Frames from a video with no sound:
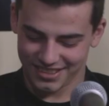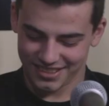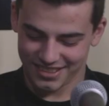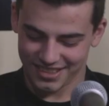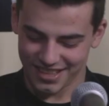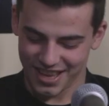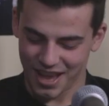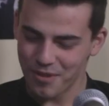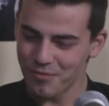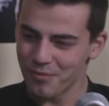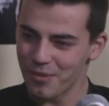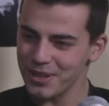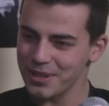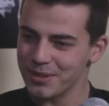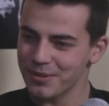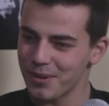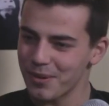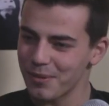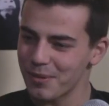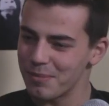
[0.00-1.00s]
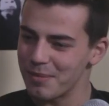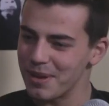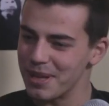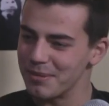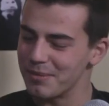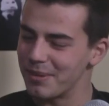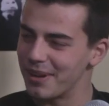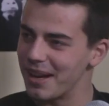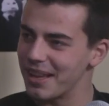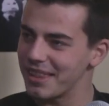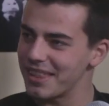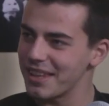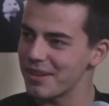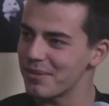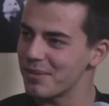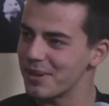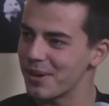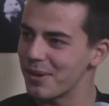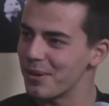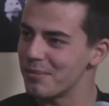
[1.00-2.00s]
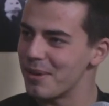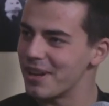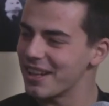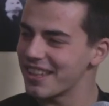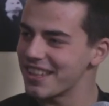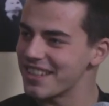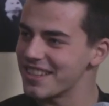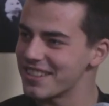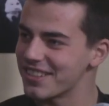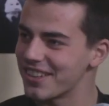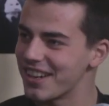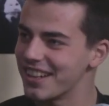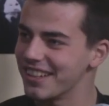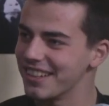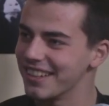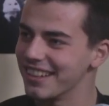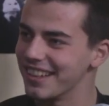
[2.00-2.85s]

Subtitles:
And what's wrong with me? I think we're all monkeys, right?